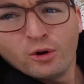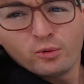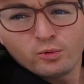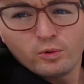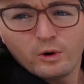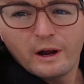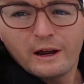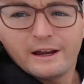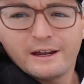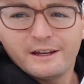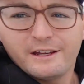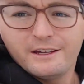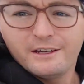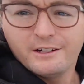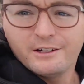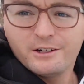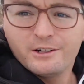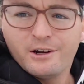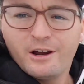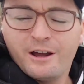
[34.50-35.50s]
right
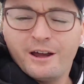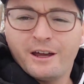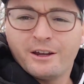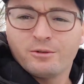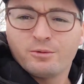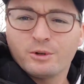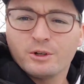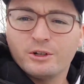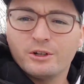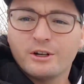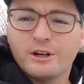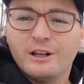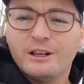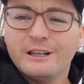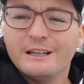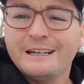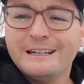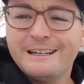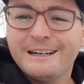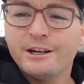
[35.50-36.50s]
here, and we're gonna
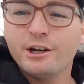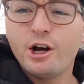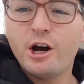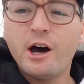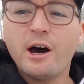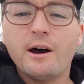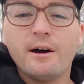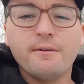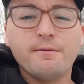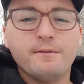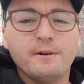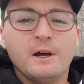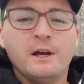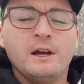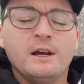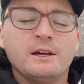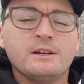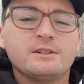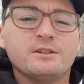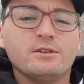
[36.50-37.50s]
clean it off
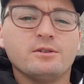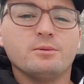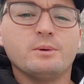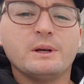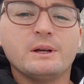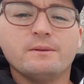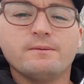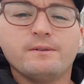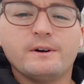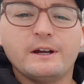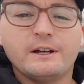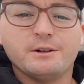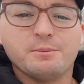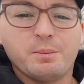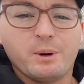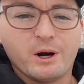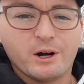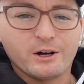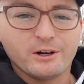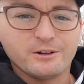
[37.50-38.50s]
so that we can find a
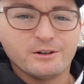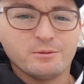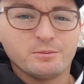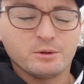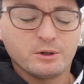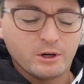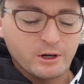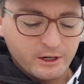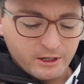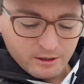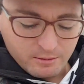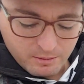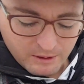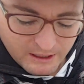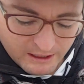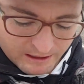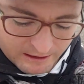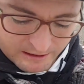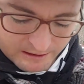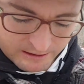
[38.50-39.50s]
part number on it,
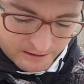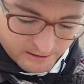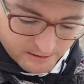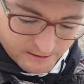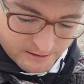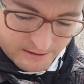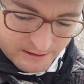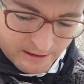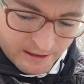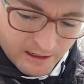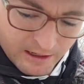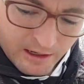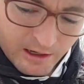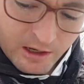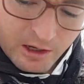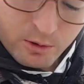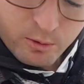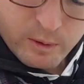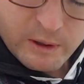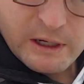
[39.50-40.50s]
because
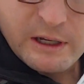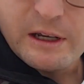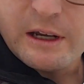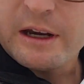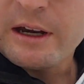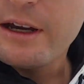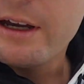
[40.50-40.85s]
we